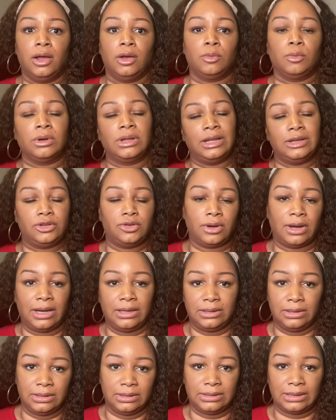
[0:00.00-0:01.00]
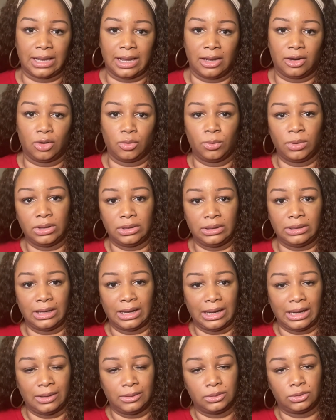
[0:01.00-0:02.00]
really trying to decide on whether or
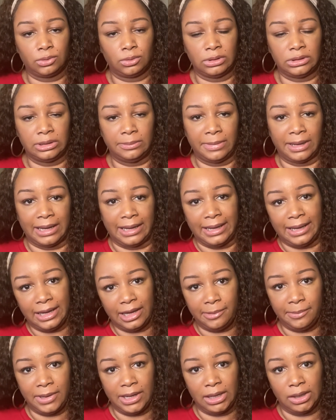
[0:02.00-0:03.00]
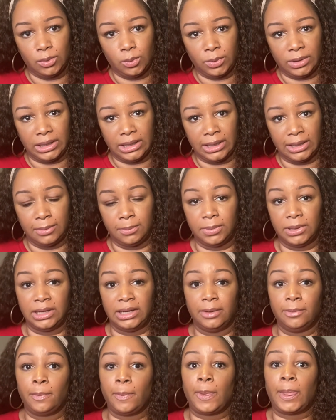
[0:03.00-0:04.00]
not I was going to buy a headband wig.
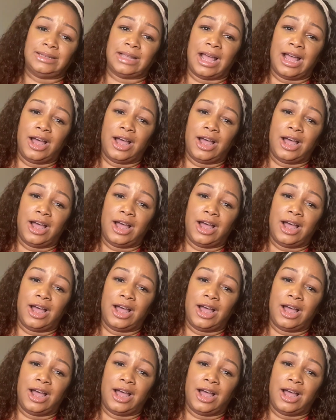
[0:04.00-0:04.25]
But I